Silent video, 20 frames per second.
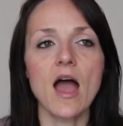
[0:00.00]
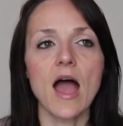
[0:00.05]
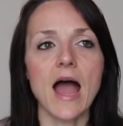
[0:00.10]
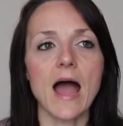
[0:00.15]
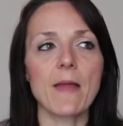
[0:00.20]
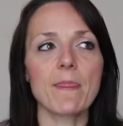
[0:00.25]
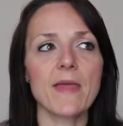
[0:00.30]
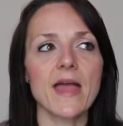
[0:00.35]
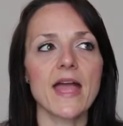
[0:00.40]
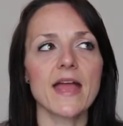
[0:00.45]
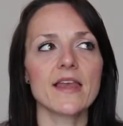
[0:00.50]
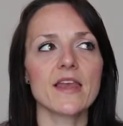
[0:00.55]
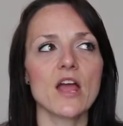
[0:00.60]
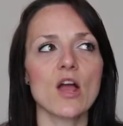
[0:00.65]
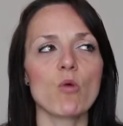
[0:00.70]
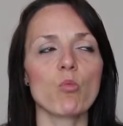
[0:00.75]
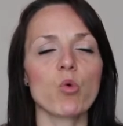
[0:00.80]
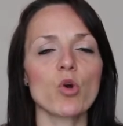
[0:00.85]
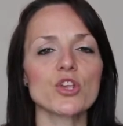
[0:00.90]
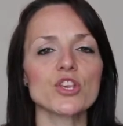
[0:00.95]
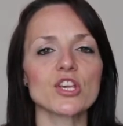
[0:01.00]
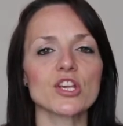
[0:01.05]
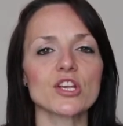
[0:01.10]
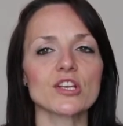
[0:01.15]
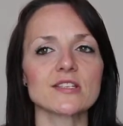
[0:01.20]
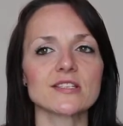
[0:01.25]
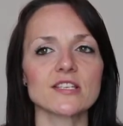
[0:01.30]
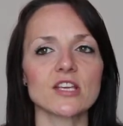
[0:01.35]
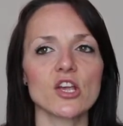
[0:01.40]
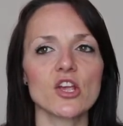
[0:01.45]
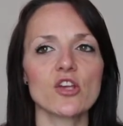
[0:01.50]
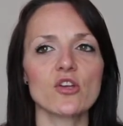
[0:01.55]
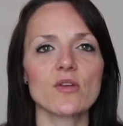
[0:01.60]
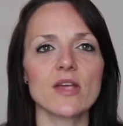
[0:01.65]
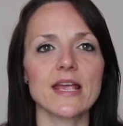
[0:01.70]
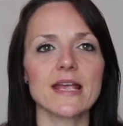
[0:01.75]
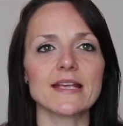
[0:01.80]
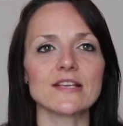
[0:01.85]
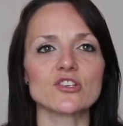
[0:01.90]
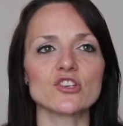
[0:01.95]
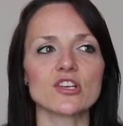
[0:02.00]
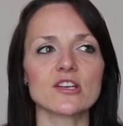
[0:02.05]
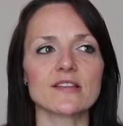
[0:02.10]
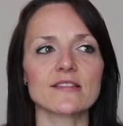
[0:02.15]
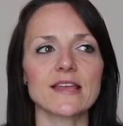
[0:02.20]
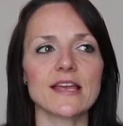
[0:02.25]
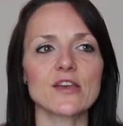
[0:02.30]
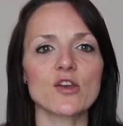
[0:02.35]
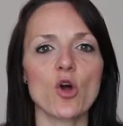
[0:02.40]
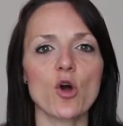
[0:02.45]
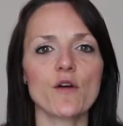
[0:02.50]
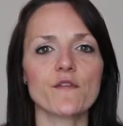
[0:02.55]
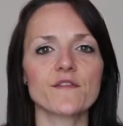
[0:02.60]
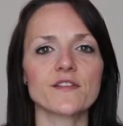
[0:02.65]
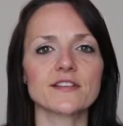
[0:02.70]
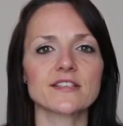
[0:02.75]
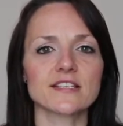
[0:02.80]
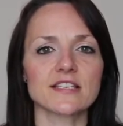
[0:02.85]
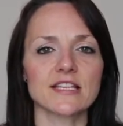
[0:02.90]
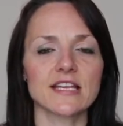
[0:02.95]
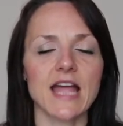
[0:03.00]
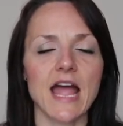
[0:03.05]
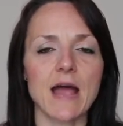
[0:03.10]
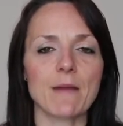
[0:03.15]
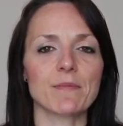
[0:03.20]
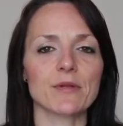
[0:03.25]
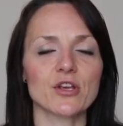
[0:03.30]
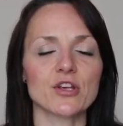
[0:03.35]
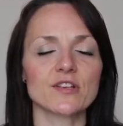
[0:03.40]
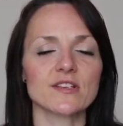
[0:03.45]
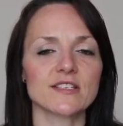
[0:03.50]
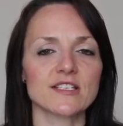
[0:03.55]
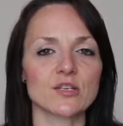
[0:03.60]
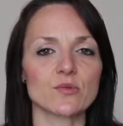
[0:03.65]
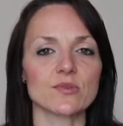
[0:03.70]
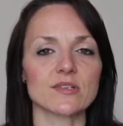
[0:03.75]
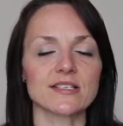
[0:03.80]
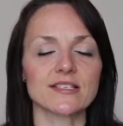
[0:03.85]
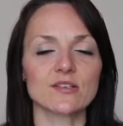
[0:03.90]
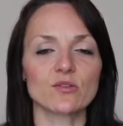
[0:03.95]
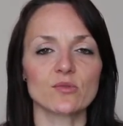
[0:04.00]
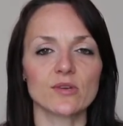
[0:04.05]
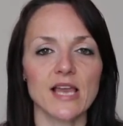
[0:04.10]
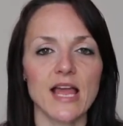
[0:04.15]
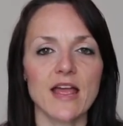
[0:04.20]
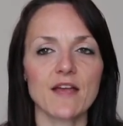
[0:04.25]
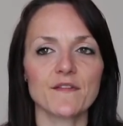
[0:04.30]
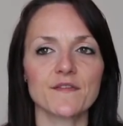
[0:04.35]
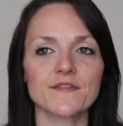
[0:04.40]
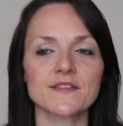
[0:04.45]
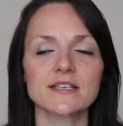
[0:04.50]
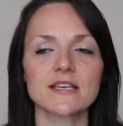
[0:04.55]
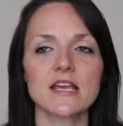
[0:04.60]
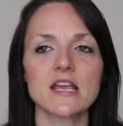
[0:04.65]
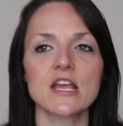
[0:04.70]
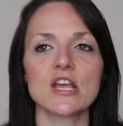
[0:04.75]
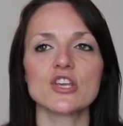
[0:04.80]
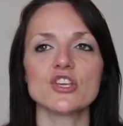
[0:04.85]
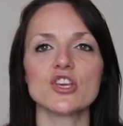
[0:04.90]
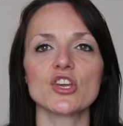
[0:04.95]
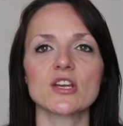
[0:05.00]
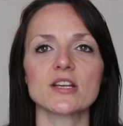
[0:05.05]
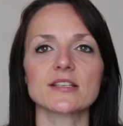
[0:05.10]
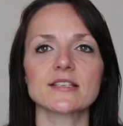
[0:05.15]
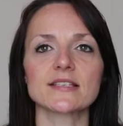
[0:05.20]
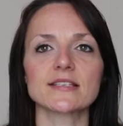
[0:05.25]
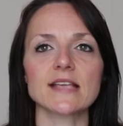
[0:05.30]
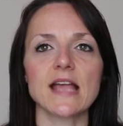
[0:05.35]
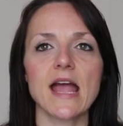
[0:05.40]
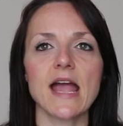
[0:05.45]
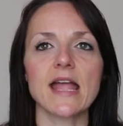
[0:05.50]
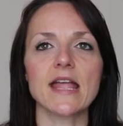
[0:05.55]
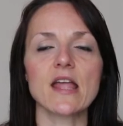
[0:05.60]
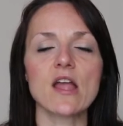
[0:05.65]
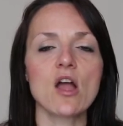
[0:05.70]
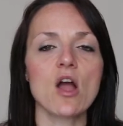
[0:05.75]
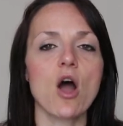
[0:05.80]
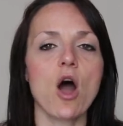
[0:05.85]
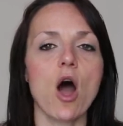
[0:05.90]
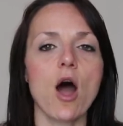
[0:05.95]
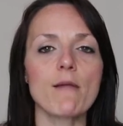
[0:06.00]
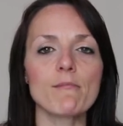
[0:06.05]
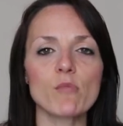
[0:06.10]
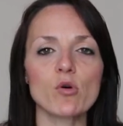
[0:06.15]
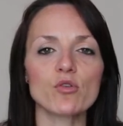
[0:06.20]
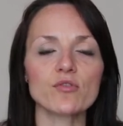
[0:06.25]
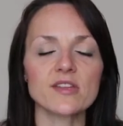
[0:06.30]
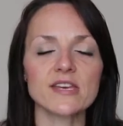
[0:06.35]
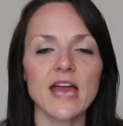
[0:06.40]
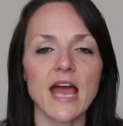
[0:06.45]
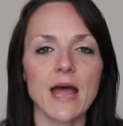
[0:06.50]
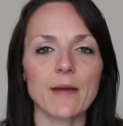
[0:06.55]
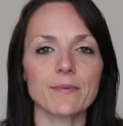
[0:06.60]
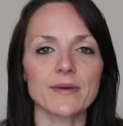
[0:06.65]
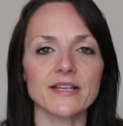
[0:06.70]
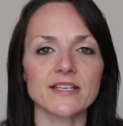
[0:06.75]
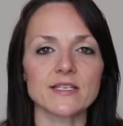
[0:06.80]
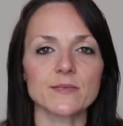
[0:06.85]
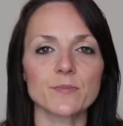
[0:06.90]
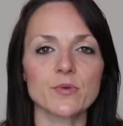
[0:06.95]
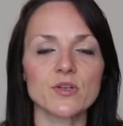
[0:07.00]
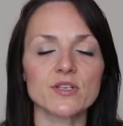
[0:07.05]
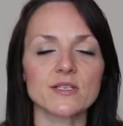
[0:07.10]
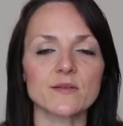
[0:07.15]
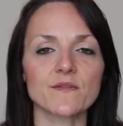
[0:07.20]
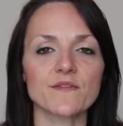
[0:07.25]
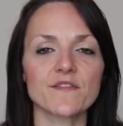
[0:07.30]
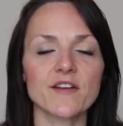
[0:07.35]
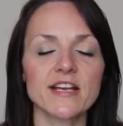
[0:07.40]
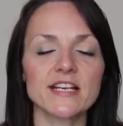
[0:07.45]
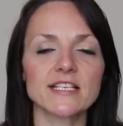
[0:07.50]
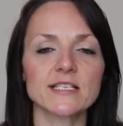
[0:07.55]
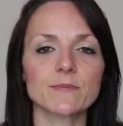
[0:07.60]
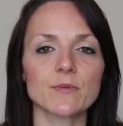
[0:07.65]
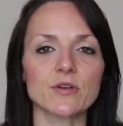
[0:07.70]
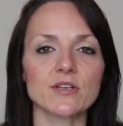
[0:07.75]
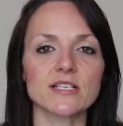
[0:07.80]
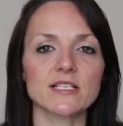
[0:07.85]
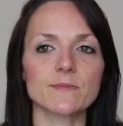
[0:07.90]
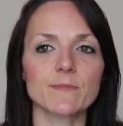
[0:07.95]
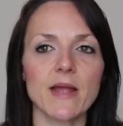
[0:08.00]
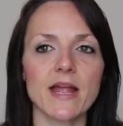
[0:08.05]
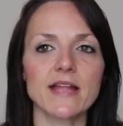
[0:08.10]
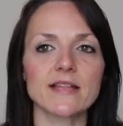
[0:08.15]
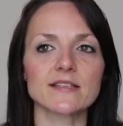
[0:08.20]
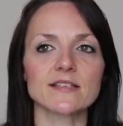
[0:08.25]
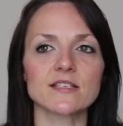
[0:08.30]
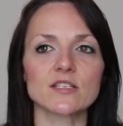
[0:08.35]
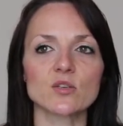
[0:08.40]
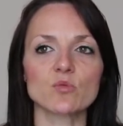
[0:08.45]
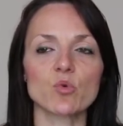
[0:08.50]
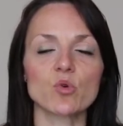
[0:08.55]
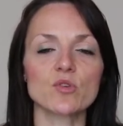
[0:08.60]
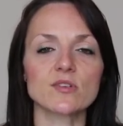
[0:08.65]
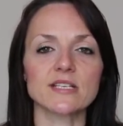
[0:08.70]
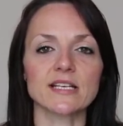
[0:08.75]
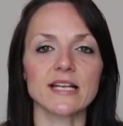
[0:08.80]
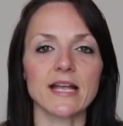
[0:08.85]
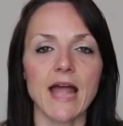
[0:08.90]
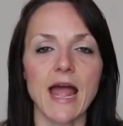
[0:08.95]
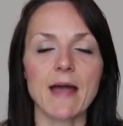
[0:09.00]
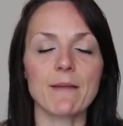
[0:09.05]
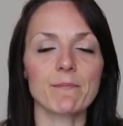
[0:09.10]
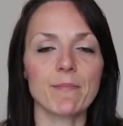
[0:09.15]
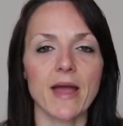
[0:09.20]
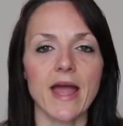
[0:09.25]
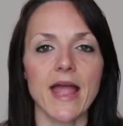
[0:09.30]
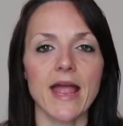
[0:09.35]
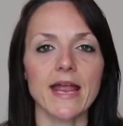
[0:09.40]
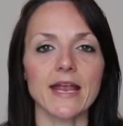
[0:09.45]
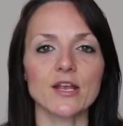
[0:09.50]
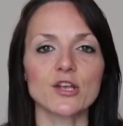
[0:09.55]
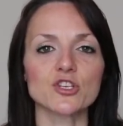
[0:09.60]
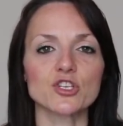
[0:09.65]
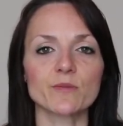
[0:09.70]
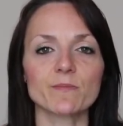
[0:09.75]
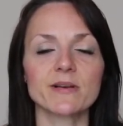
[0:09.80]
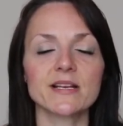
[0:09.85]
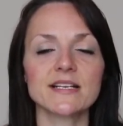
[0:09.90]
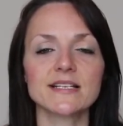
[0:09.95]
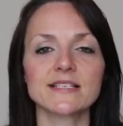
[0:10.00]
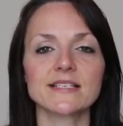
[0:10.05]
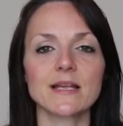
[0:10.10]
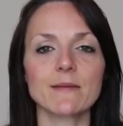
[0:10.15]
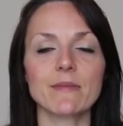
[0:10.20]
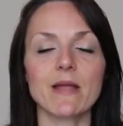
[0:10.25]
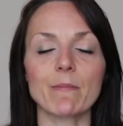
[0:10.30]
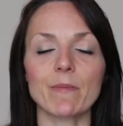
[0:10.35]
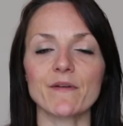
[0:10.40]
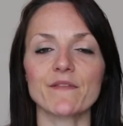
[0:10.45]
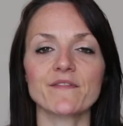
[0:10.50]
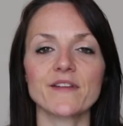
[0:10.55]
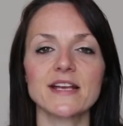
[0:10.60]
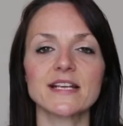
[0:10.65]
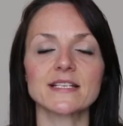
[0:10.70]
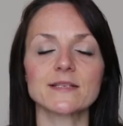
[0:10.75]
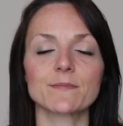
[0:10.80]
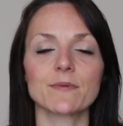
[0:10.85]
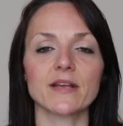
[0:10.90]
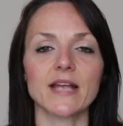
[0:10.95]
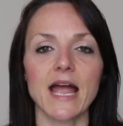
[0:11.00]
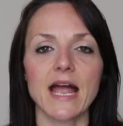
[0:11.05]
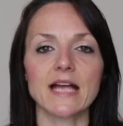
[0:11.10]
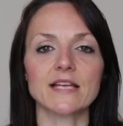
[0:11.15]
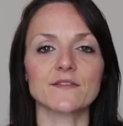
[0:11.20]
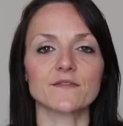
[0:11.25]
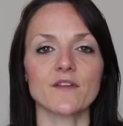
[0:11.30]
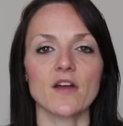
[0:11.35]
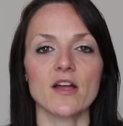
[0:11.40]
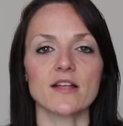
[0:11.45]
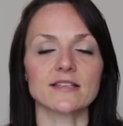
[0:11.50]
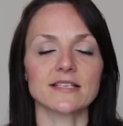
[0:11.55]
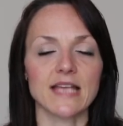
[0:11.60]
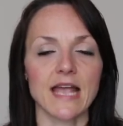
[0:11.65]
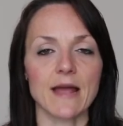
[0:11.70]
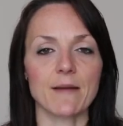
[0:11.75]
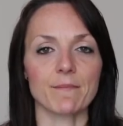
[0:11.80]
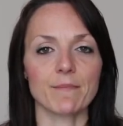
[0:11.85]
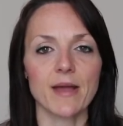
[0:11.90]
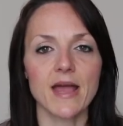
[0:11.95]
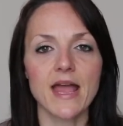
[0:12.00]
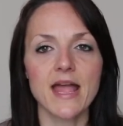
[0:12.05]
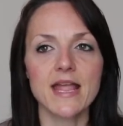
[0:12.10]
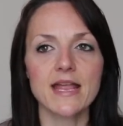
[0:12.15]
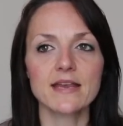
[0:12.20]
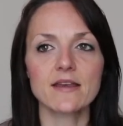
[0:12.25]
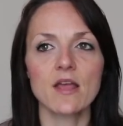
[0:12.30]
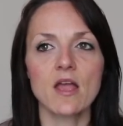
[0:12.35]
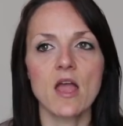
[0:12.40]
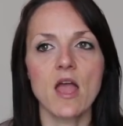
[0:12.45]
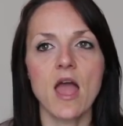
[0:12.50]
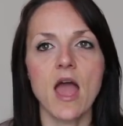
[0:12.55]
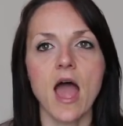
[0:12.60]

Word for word: And then what you could do is you could then offer to the applicants who are still left you could say, I'm more than happy to put some Facebook spends towards a campaign. Could you please set me up a Facebook advert campaign?